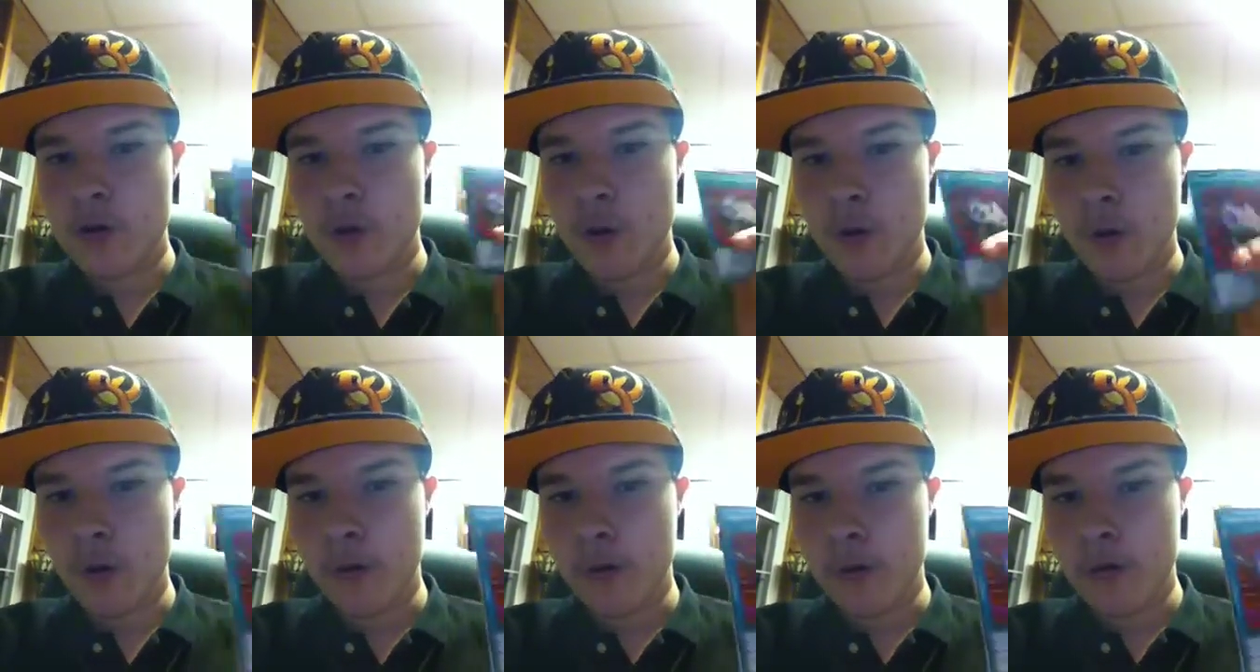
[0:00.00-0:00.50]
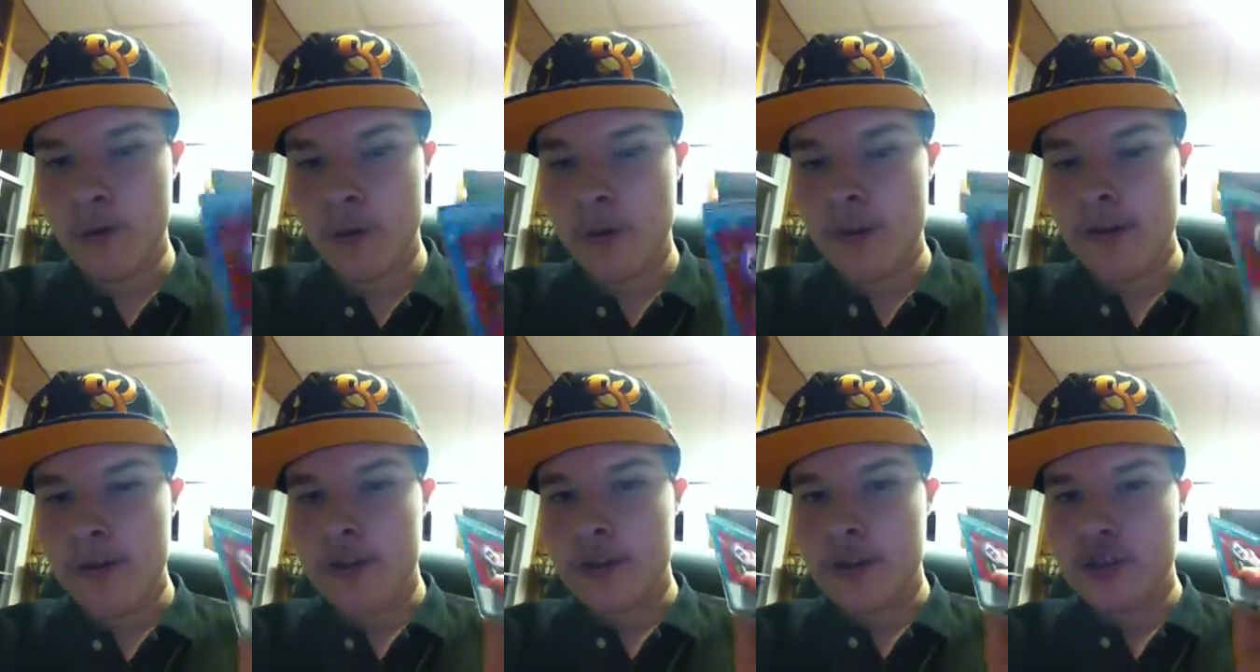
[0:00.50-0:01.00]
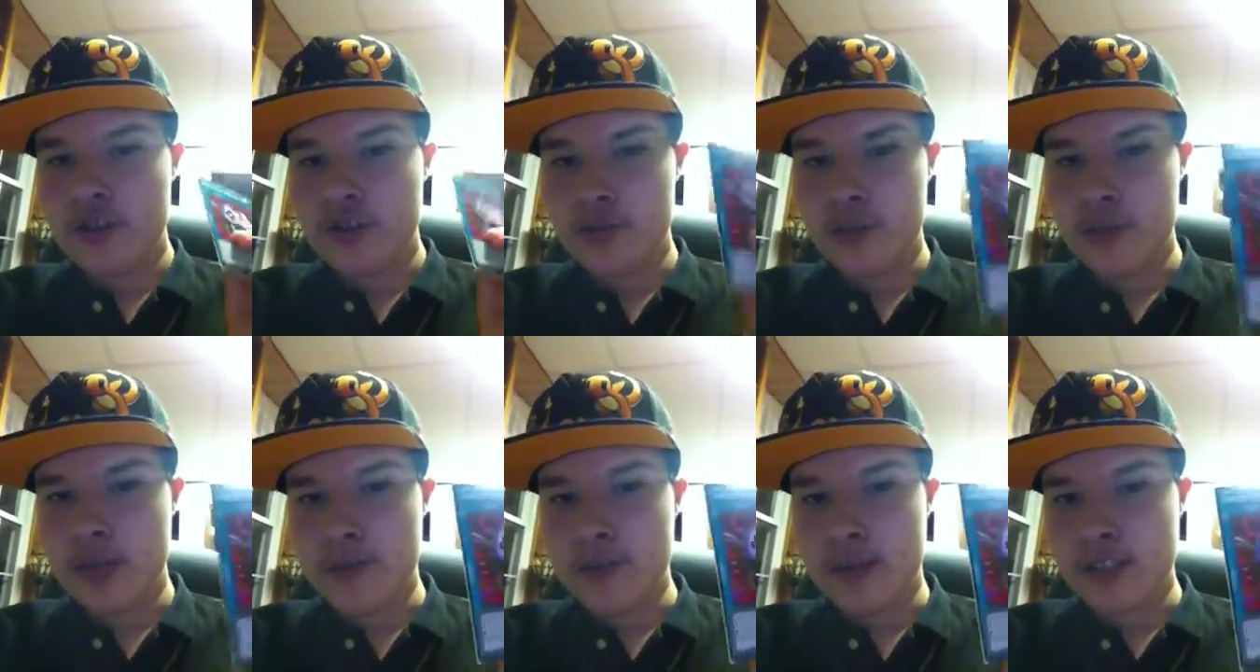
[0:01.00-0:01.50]
or
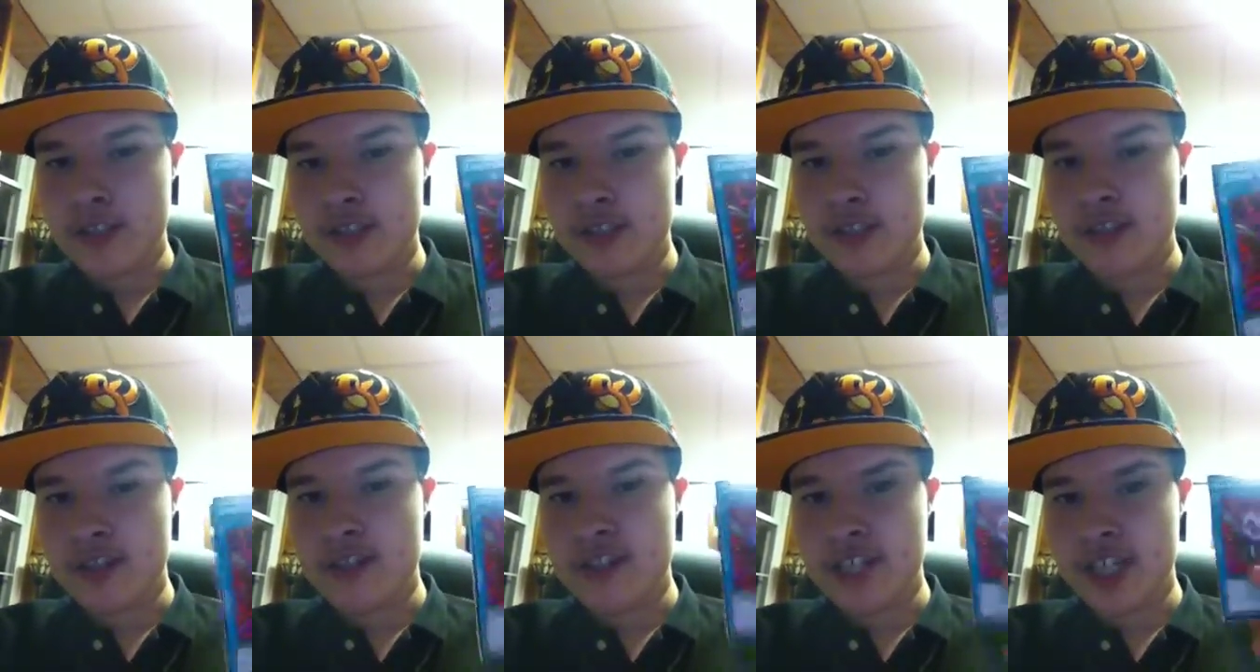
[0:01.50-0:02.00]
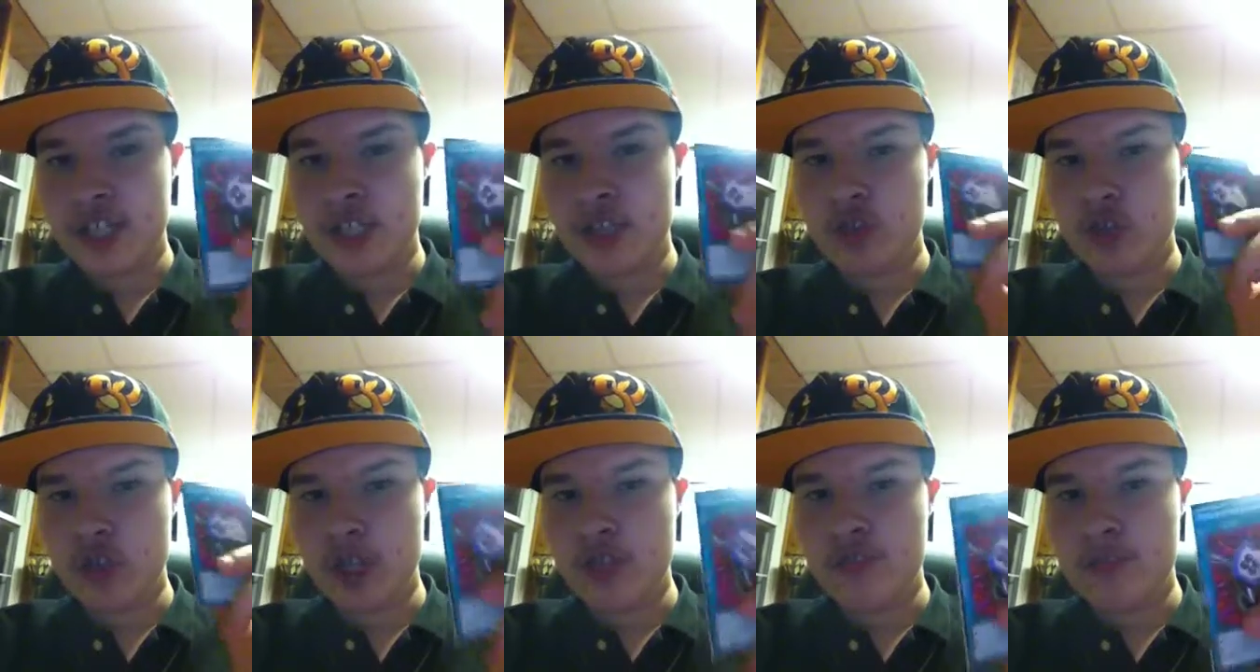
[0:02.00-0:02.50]
tribute a monster and take control